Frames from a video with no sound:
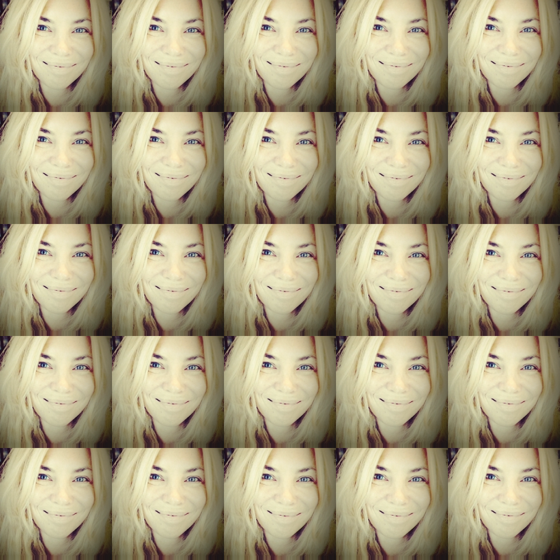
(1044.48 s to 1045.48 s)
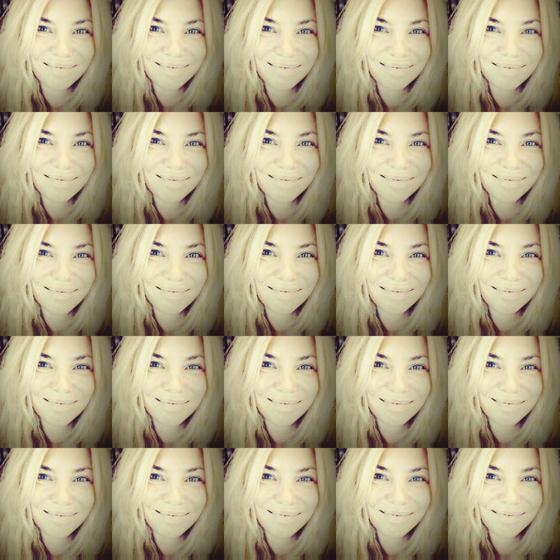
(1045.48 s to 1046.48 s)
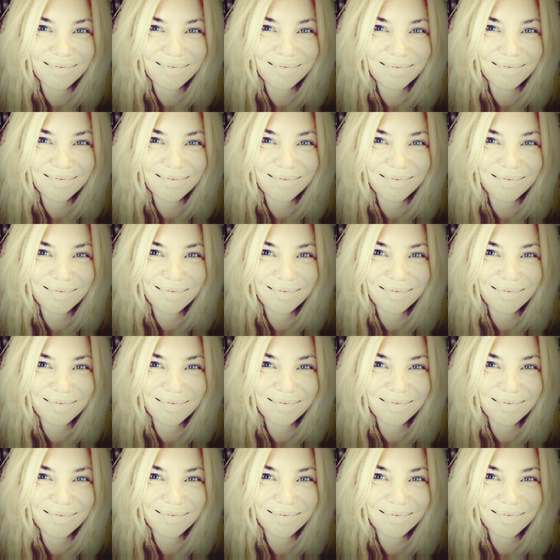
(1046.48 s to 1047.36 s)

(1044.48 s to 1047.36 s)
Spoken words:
(silence)